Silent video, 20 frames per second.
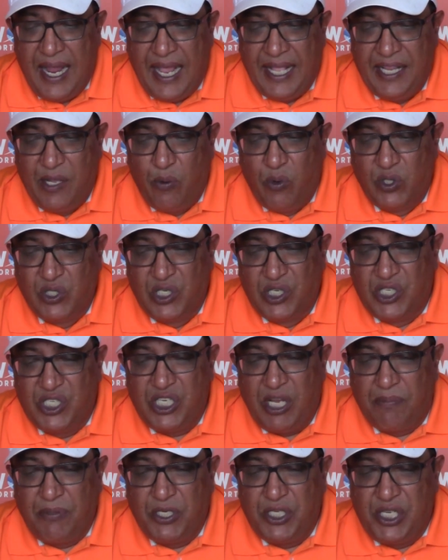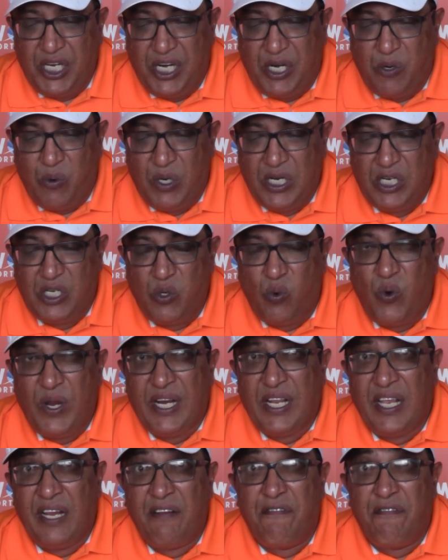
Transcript: and there was a subsequent winner,